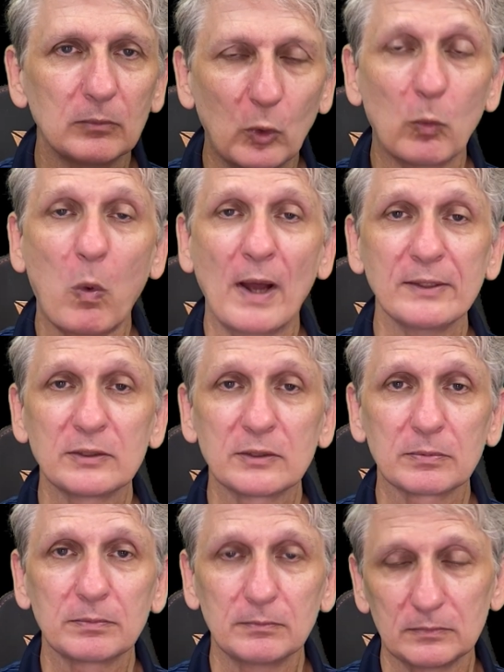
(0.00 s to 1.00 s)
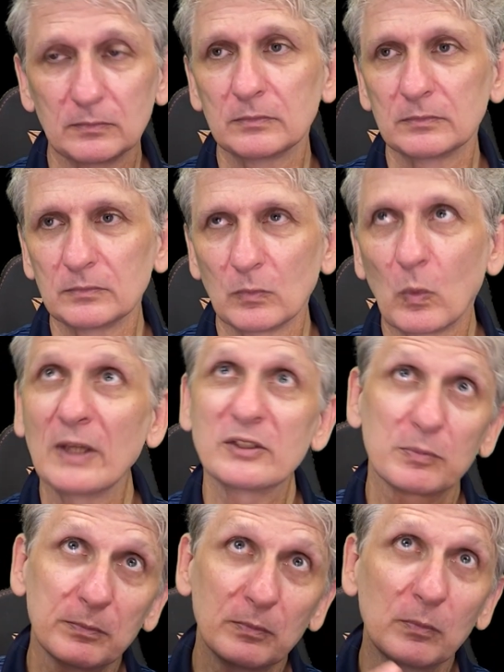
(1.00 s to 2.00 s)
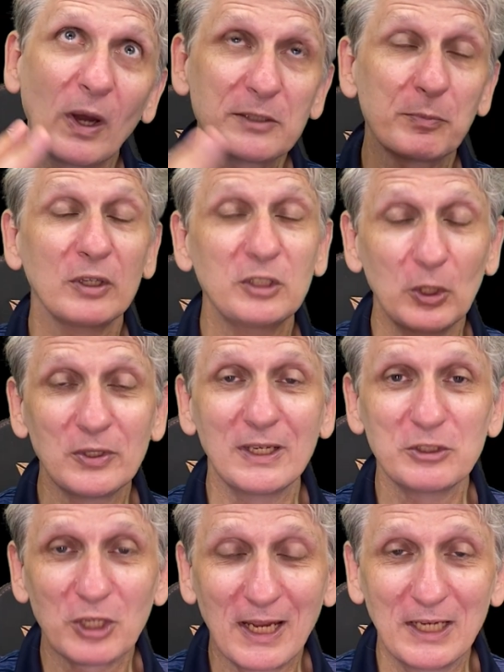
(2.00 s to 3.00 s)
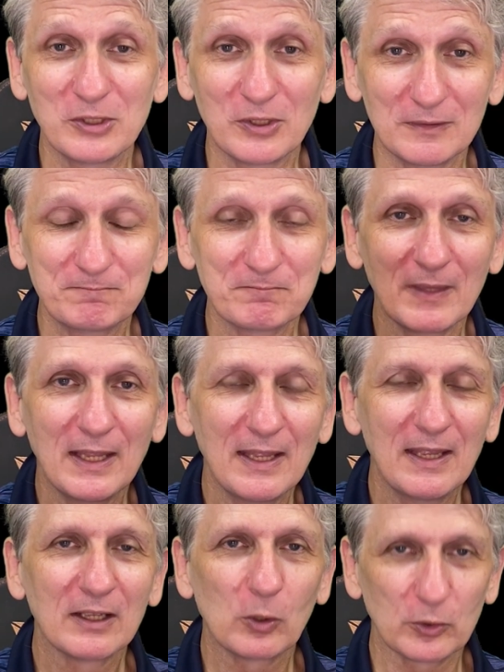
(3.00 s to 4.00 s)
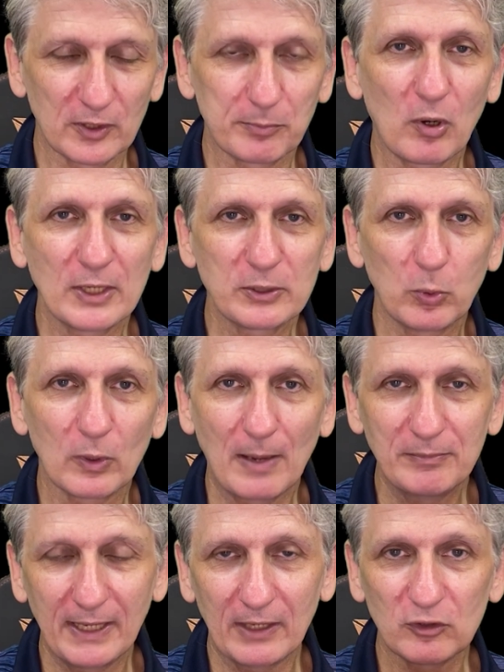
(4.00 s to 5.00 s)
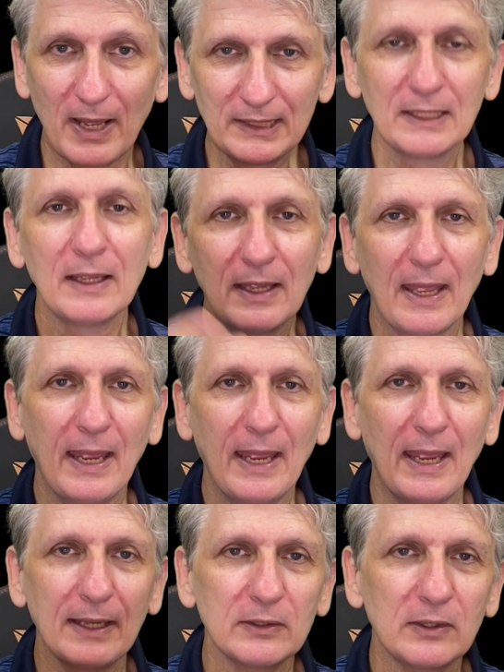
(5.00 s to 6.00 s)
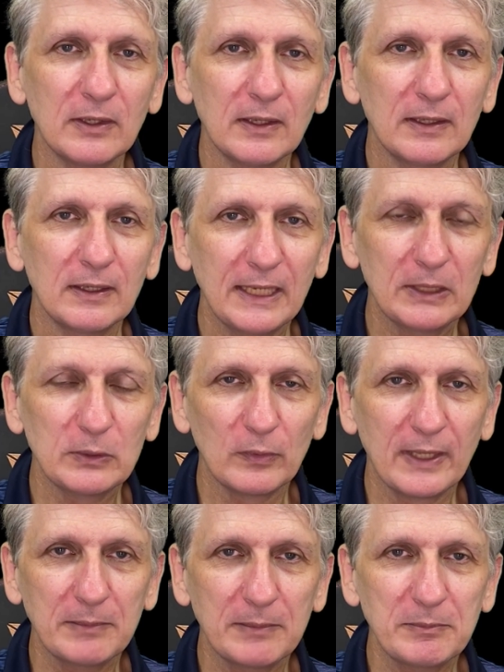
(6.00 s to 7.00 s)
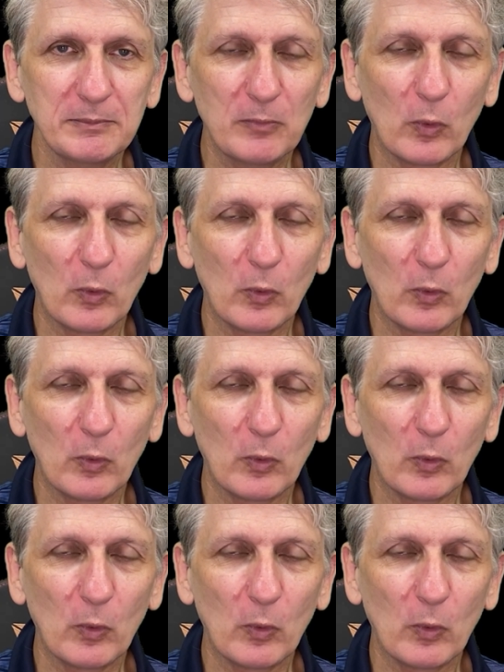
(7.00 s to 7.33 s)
wides, widespread use in education. Of course, the price will come down dramatically and it will then be more available.